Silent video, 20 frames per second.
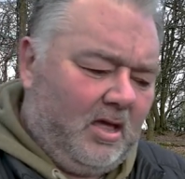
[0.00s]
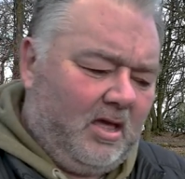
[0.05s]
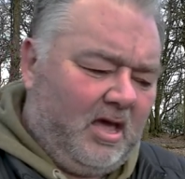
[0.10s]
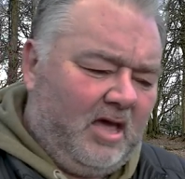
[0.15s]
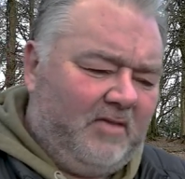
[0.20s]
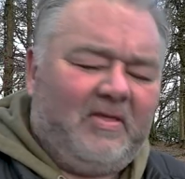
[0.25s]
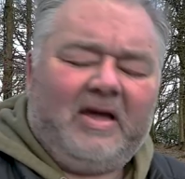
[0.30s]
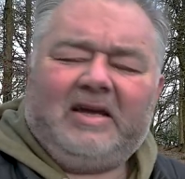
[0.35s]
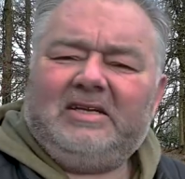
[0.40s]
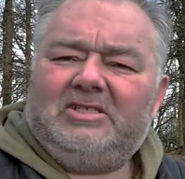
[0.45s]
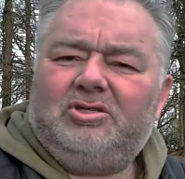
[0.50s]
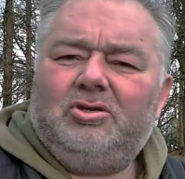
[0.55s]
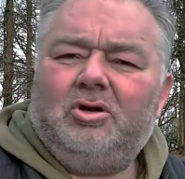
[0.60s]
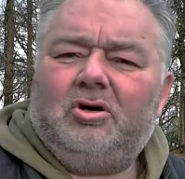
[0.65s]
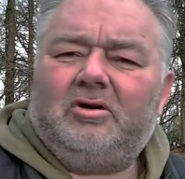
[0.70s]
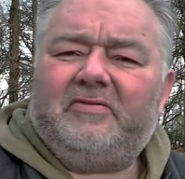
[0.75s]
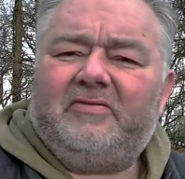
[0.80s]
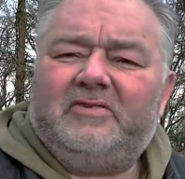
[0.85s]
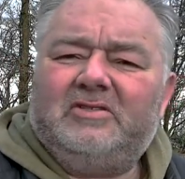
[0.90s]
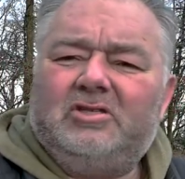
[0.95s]
And that is
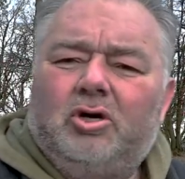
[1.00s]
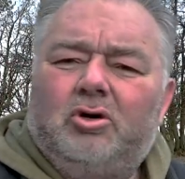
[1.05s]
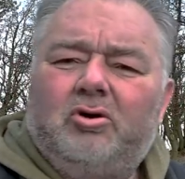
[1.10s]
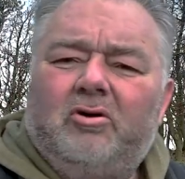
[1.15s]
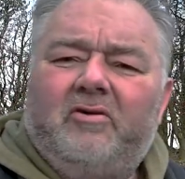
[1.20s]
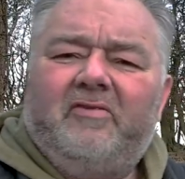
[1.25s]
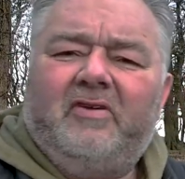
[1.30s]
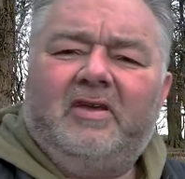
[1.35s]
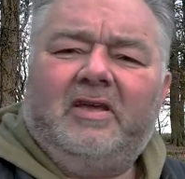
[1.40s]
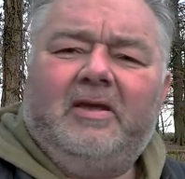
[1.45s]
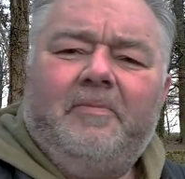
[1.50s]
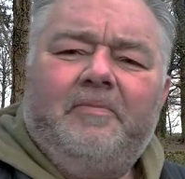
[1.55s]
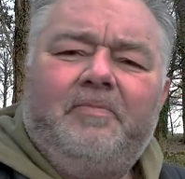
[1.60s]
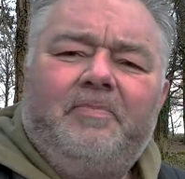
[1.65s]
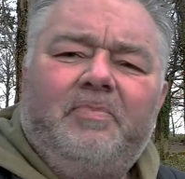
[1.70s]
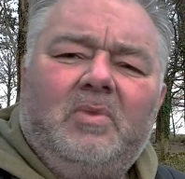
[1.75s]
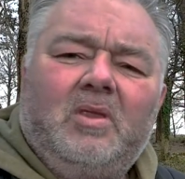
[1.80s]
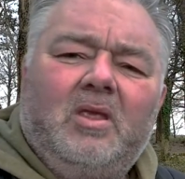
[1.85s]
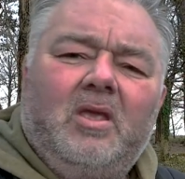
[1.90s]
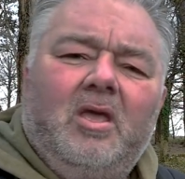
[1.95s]
not photography.
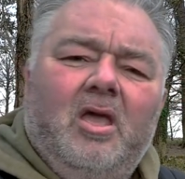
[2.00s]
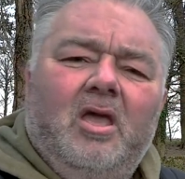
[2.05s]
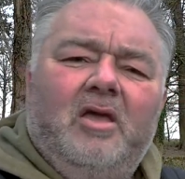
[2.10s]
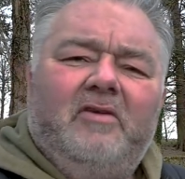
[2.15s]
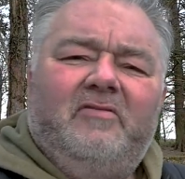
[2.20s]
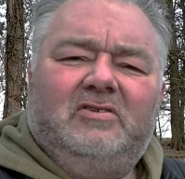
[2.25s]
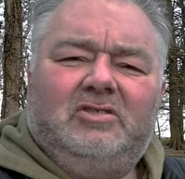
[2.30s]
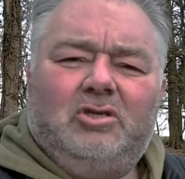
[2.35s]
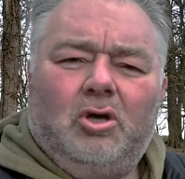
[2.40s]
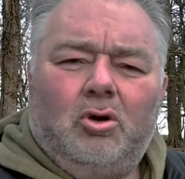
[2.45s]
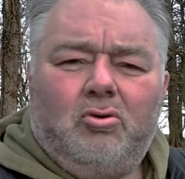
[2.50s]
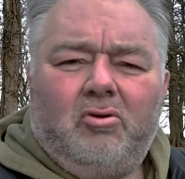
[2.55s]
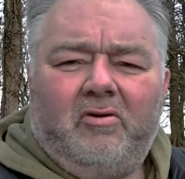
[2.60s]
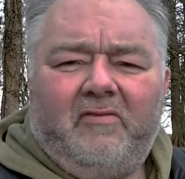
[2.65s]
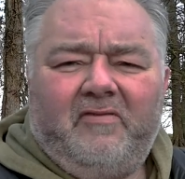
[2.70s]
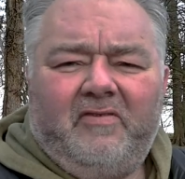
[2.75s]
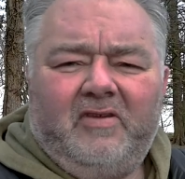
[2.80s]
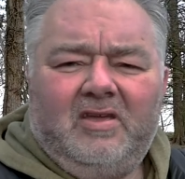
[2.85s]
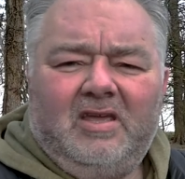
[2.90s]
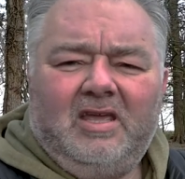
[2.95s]

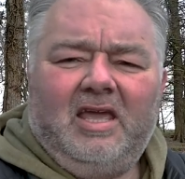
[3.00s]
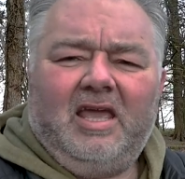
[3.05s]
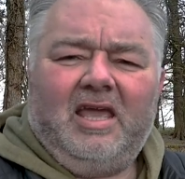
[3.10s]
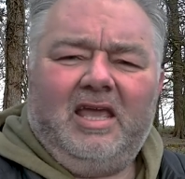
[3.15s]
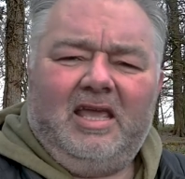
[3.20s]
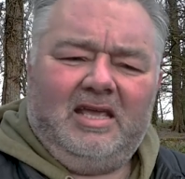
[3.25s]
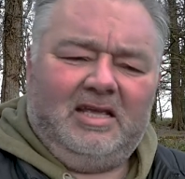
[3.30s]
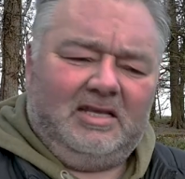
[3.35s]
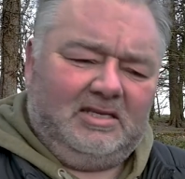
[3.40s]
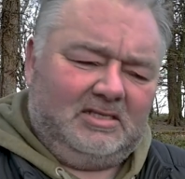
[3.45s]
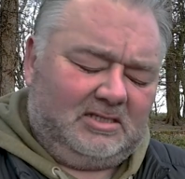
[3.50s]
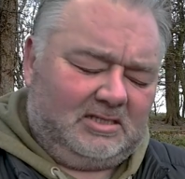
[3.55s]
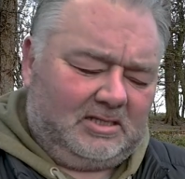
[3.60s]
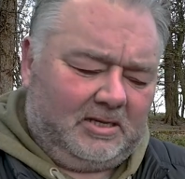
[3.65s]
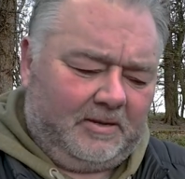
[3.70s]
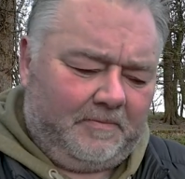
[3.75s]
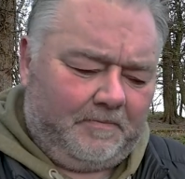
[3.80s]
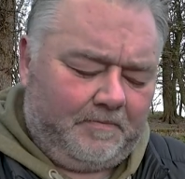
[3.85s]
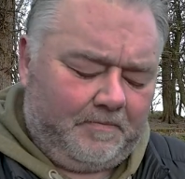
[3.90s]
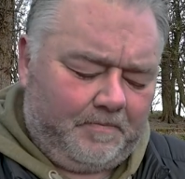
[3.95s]
Photography is,
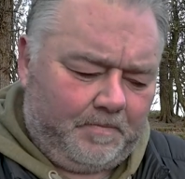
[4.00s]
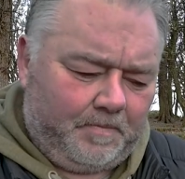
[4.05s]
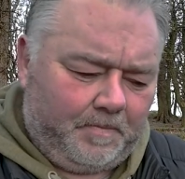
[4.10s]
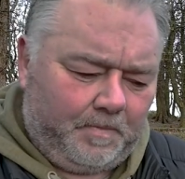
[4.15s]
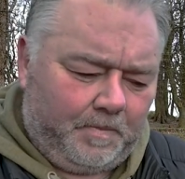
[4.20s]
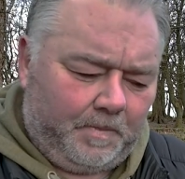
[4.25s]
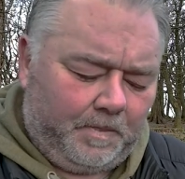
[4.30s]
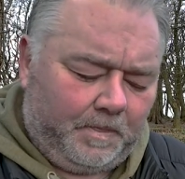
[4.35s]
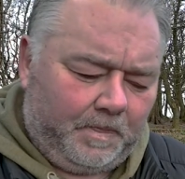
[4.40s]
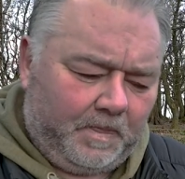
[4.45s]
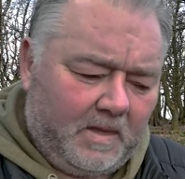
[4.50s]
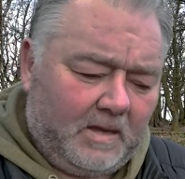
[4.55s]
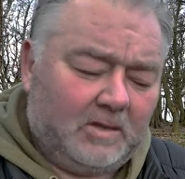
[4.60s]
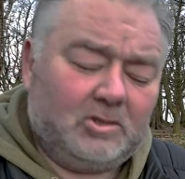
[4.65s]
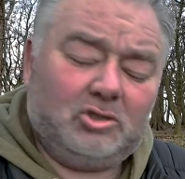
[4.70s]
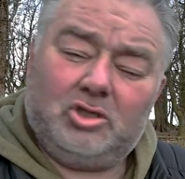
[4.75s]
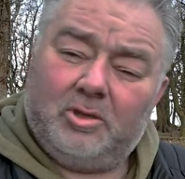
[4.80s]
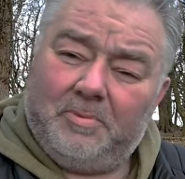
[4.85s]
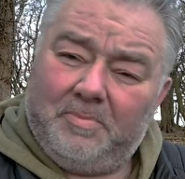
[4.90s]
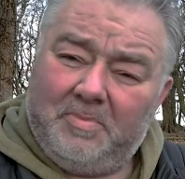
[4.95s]

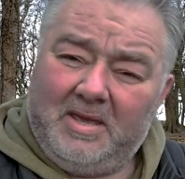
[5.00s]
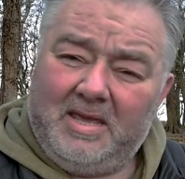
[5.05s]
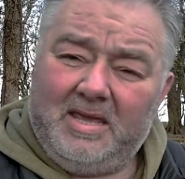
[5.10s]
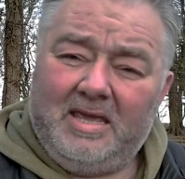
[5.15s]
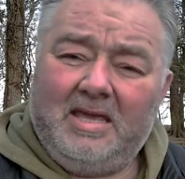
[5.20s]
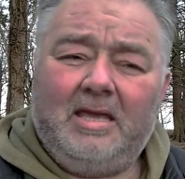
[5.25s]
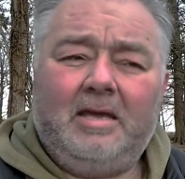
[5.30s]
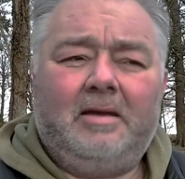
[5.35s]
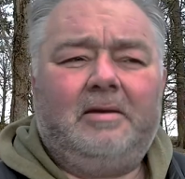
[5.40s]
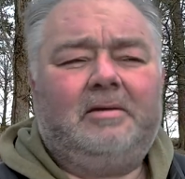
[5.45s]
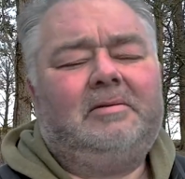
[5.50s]
to me,